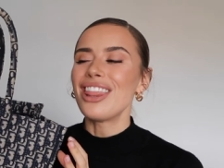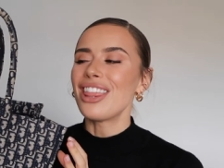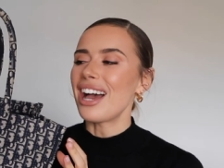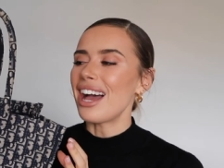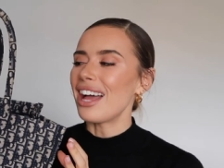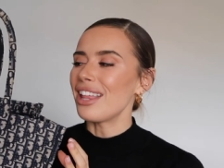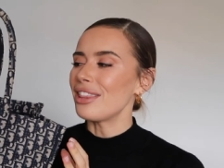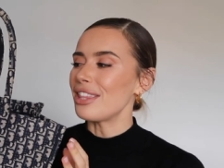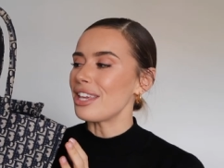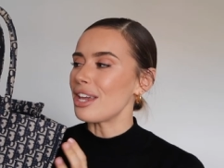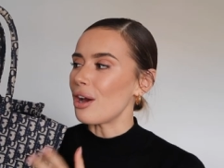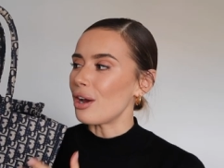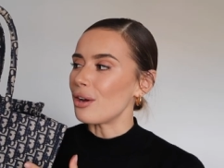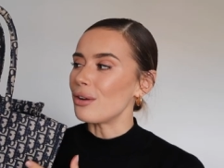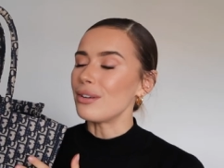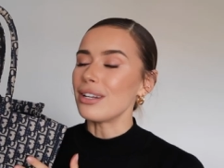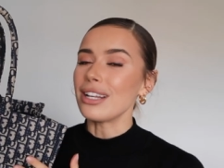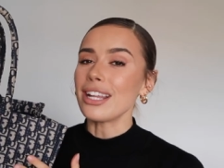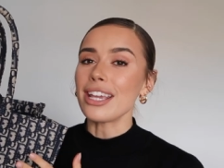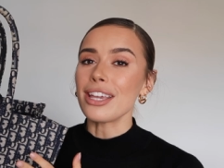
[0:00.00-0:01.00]
that the
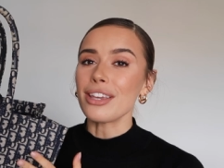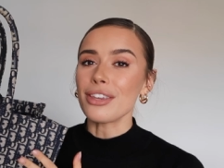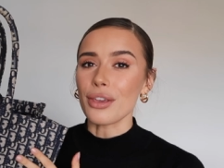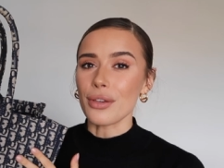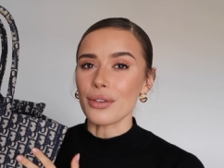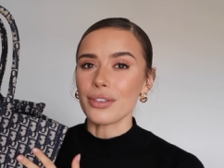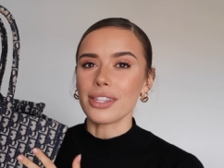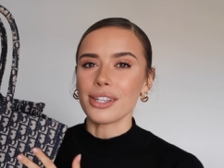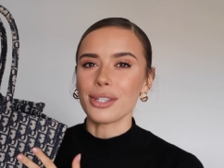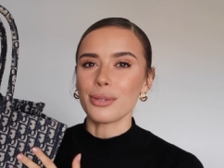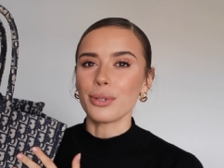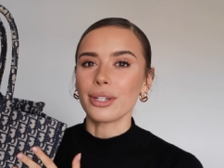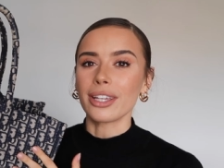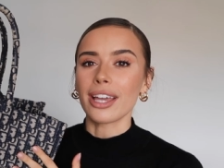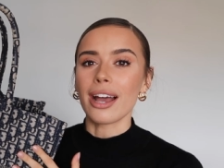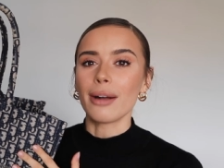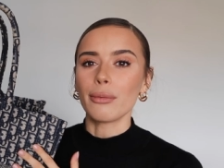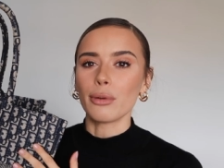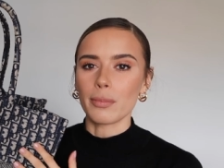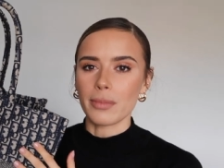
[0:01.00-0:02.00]
only use this would
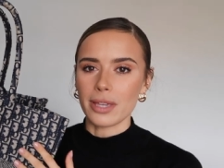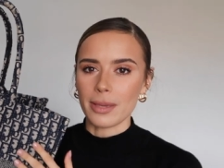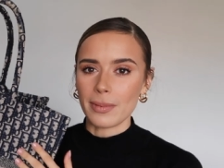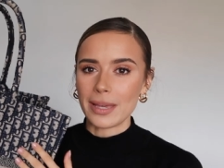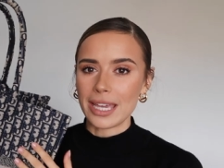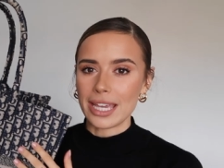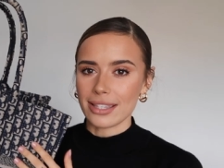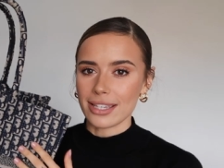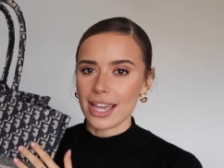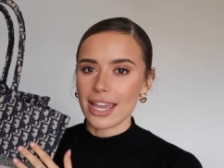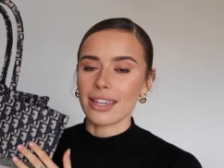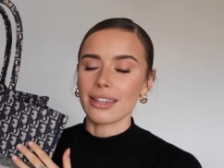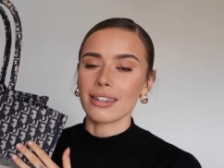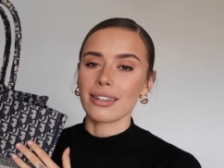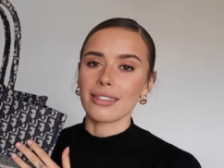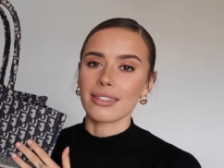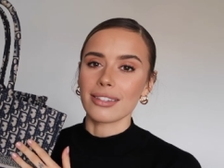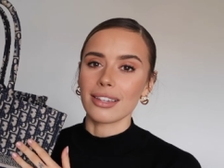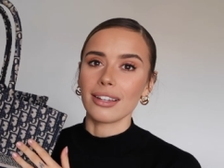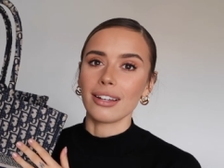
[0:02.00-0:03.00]
get would be being
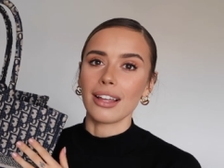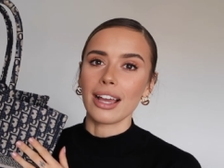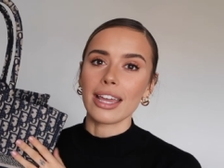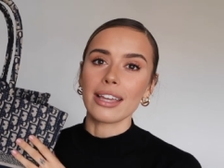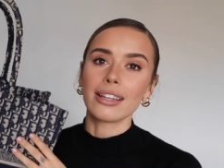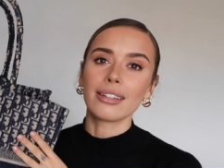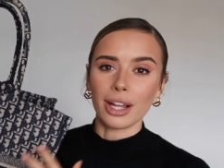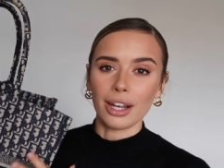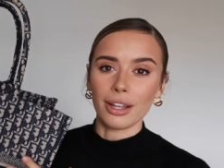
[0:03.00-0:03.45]
taken to like